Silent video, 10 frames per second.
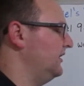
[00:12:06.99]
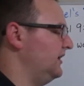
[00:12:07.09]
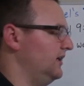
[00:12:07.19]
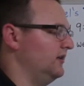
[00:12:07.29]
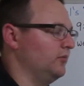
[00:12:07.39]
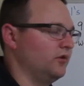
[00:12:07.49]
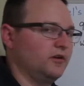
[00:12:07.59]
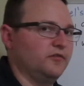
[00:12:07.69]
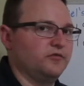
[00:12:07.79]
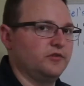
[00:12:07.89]
in the book
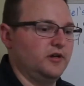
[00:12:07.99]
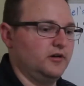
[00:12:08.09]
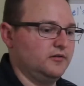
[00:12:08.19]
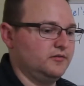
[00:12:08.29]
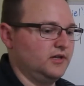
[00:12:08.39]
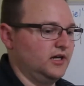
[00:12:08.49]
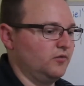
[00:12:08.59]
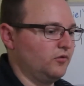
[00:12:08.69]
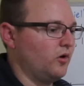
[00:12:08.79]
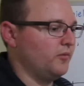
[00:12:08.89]
of
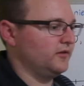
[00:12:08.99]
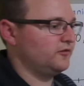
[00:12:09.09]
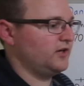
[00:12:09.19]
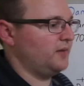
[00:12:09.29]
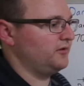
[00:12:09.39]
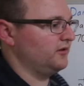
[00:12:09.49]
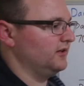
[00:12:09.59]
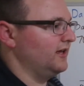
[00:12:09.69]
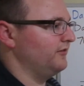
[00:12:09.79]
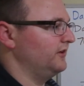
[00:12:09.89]
Romans, chapter
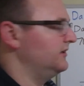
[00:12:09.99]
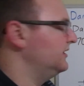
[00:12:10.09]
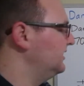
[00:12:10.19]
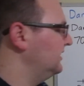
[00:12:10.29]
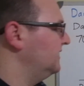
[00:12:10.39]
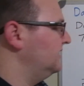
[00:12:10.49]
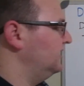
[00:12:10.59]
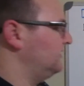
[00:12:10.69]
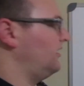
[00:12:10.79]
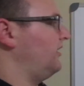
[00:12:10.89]
11,
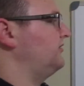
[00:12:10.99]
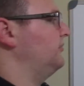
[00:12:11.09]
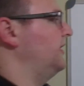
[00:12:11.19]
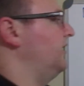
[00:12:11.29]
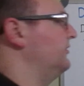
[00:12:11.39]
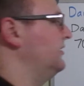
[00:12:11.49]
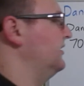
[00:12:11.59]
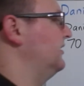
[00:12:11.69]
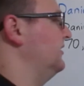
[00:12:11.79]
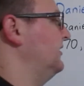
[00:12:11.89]
it talks about
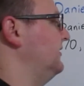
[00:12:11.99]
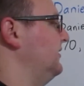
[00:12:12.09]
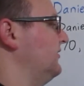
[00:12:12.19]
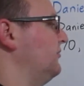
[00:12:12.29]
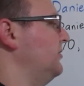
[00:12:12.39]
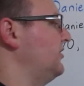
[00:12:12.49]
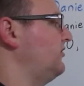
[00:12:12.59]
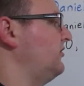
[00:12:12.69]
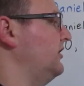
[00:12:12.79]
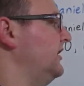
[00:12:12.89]
this
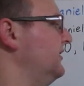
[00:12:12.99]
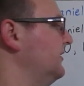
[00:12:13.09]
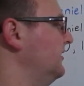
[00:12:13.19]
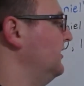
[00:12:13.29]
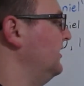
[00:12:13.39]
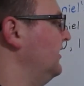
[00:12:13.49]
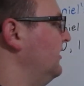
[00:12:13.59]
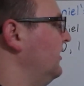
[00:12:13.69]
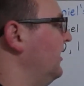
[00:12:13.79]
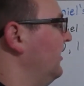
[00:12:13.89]
mystery
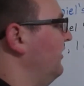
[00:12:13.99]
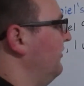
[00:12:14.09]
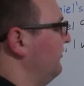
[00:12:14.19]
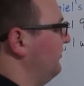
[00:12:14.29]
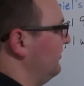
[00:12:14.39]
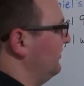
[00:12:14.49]
of